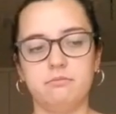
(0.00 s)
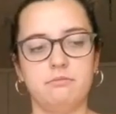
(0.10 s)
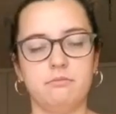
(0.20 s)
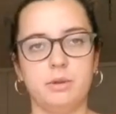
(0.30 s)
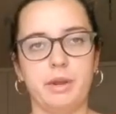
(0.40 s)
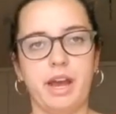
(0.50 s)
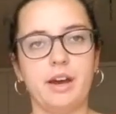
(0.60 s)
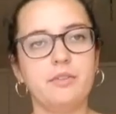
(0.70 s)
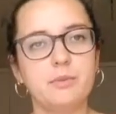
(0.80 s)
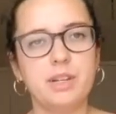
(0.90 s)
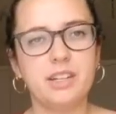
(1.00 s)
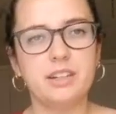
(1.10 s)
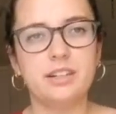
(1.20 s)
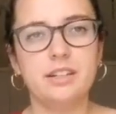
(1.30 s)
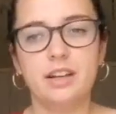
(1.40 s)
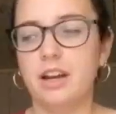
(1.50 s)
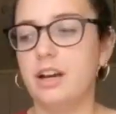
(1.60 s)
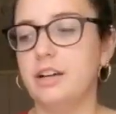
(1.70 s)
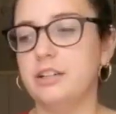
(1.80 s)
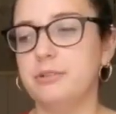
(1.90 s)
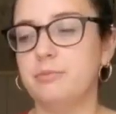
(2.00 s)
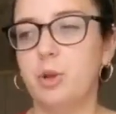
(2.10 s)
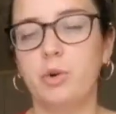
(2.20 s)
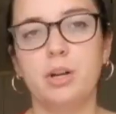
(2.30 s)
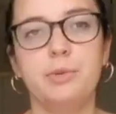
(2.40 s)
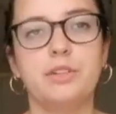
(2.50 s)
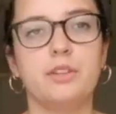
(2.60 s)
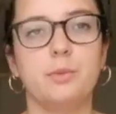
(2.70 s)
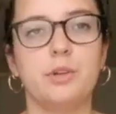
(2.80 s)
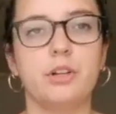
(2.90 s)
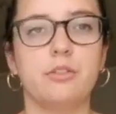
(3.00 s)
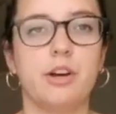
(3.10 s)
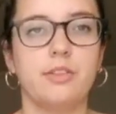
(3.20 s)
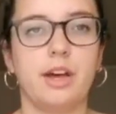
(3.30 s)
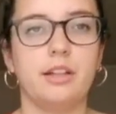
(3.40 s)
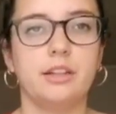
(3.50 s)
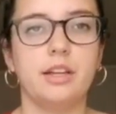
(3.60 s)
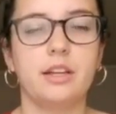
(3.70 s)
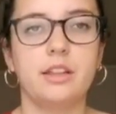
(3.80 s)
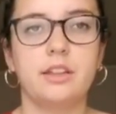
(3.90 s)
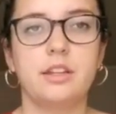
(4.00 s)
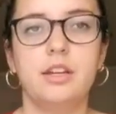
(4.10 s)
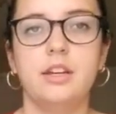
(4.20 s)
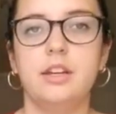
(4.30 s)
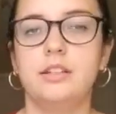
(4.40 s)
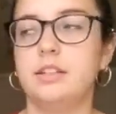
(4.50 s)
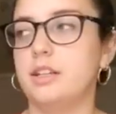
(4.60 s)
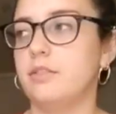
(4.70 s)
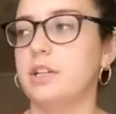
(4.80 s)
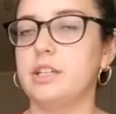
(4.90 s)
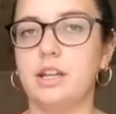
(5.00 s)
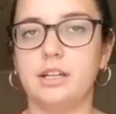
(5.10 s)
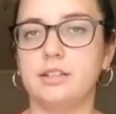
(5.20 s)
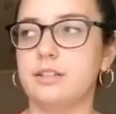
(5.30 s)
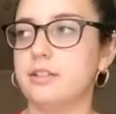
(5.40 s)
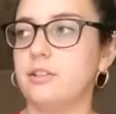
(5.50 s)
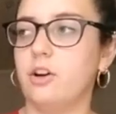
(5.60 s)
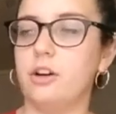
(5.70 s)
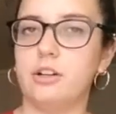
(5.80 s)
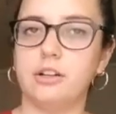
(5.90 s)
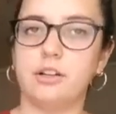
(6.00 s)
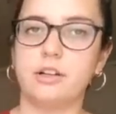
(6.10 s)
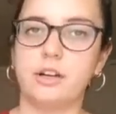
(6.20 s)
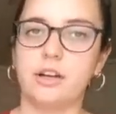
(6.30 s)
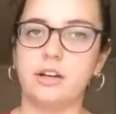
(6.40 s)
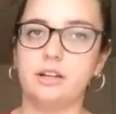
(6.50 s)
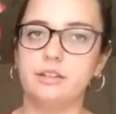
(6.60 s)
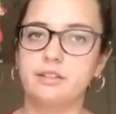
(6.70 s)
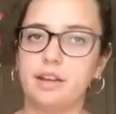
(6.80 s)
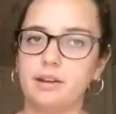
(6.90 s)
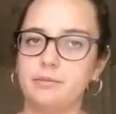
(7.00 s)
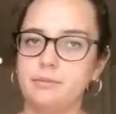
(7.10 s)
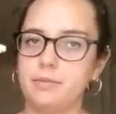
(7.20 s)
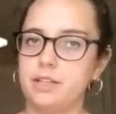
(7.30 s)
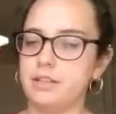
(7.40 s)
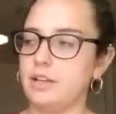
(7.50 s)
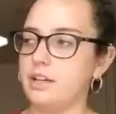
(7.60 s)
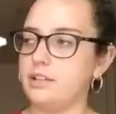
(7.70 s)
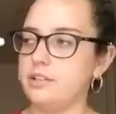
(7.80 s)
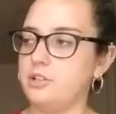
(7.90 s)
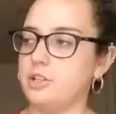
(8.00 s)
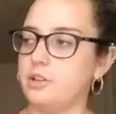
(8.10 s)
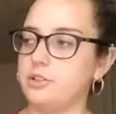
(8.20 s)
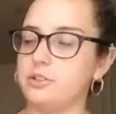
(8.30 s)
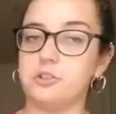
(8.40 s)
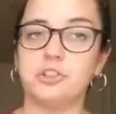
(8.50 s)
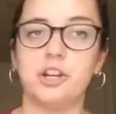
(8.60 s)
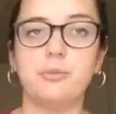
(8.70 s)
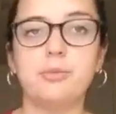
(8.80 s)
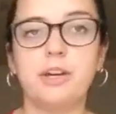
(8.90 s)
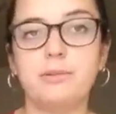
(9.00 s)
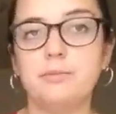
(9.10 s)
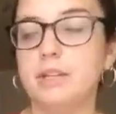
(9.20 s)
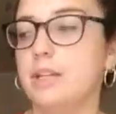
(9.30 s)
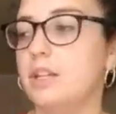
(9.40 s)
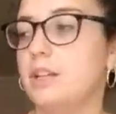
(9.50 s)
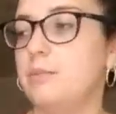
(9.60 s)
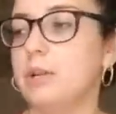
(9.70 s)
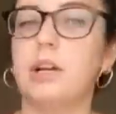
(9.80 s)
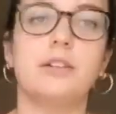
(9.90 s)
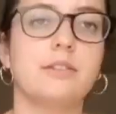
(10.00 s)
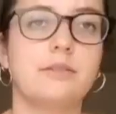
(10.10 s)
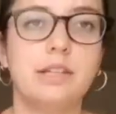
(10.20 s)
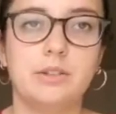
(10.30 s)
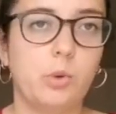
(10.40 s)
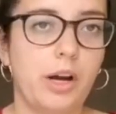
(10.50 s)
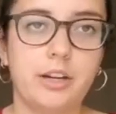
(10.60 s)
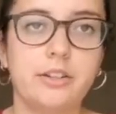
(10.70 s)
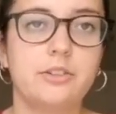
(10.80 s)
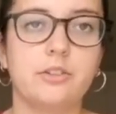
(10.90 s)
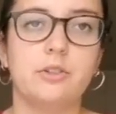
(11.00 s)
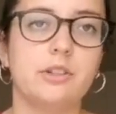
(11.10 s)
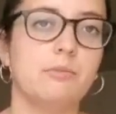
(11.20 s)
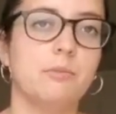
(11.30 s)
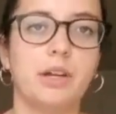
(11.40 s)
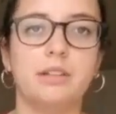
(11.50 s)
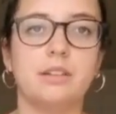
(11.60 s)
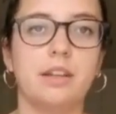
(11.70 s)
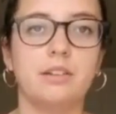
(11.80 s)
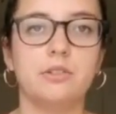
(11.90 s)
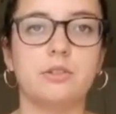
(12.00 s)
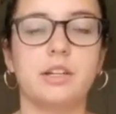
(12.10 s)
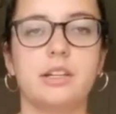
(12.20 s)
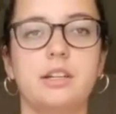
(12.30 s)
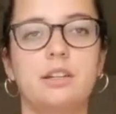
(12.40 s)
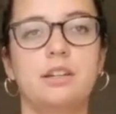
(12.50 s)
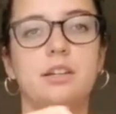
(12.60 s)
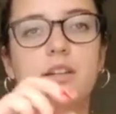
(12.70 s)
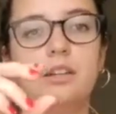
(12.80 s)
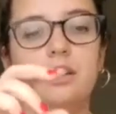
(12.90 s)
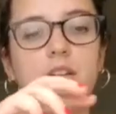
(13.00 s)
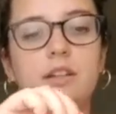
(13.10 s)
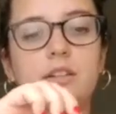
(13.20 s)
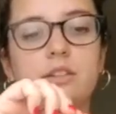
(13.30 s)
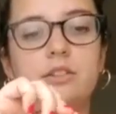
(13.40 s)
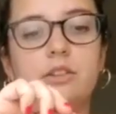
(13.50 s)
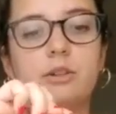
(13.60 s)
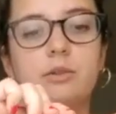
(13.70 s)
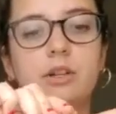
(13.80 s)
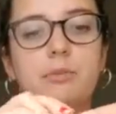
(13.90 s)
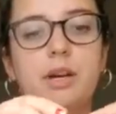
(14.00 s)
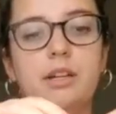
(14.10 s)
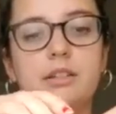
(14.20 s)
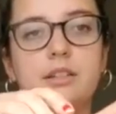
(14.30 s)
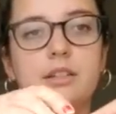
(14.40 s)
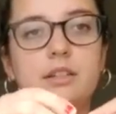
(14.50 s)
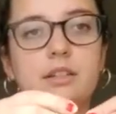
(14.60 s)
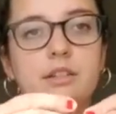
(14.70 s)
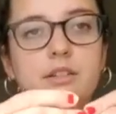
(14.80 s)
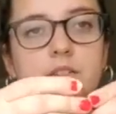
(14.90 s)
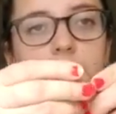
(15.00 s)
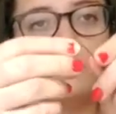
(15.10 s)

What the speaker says: maybe ½ meter. You want to be somewhere around that length to give like a nice long stem at the end. And you can also shape them because it's wire, so you can bend it as you like. So we want to start